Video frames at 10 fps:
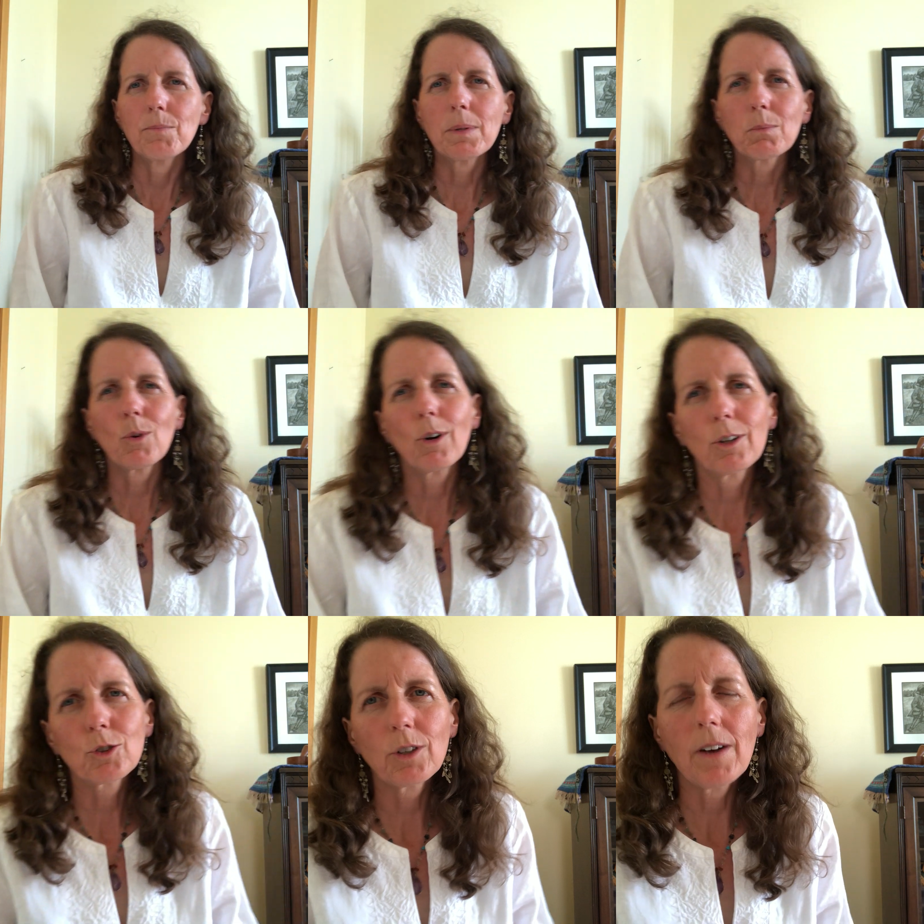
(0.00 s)
bit more
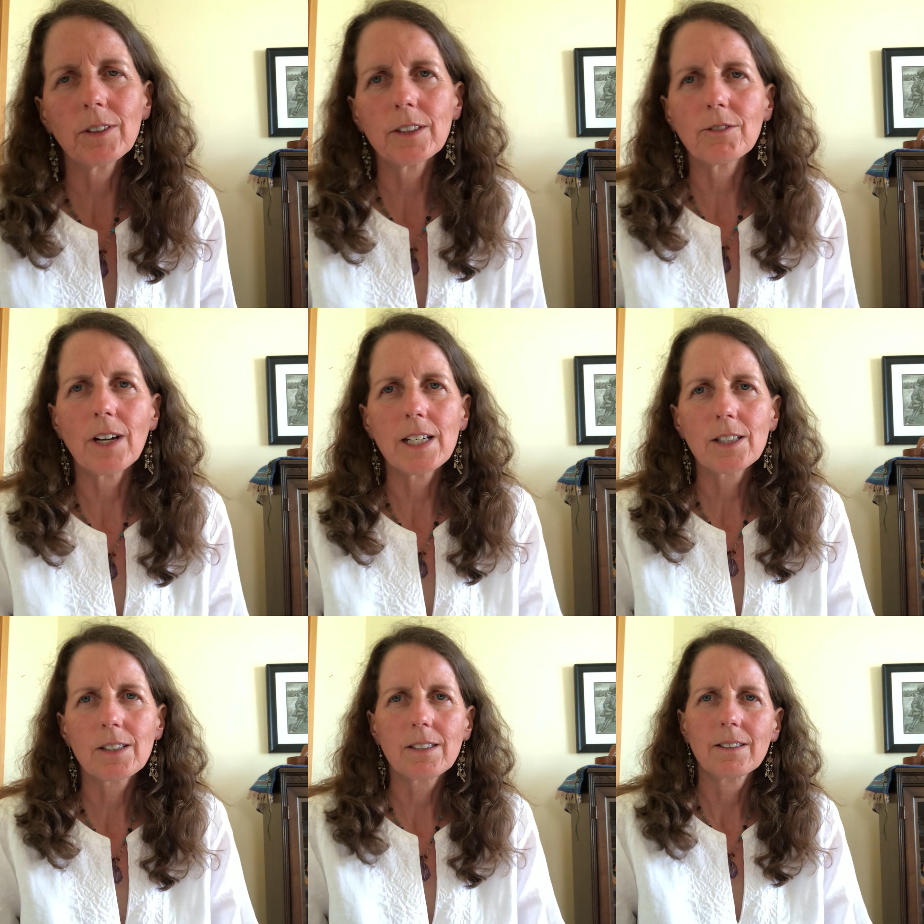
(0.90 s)
travel
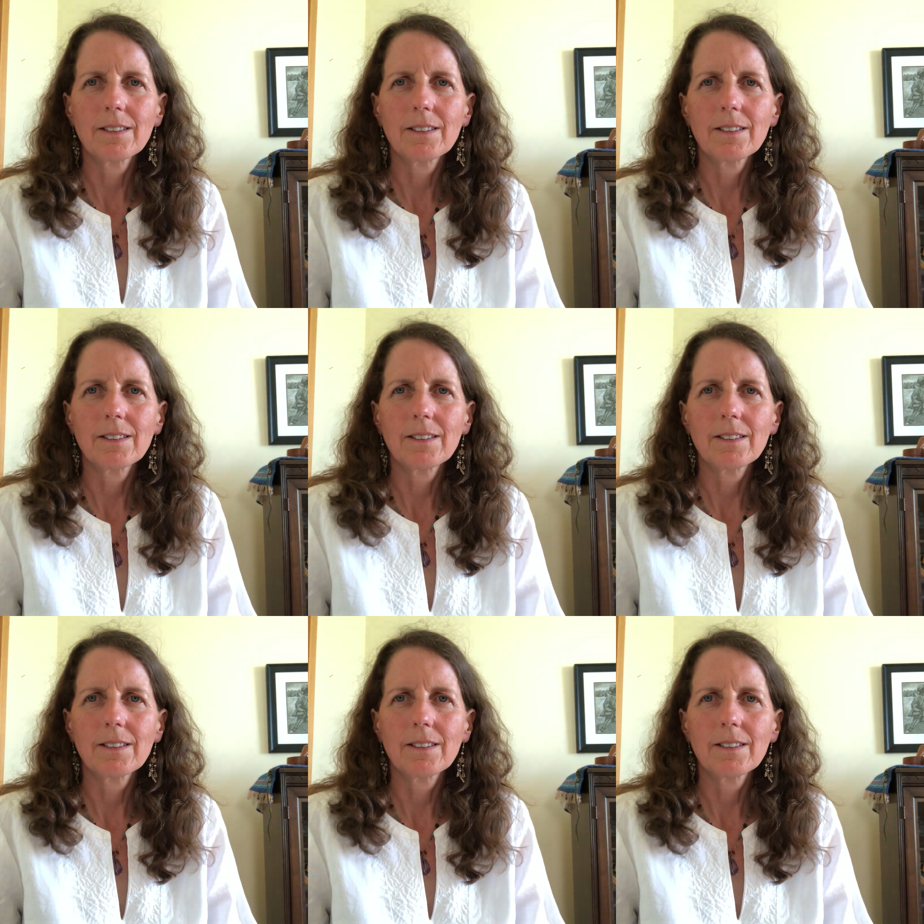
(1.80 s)
advice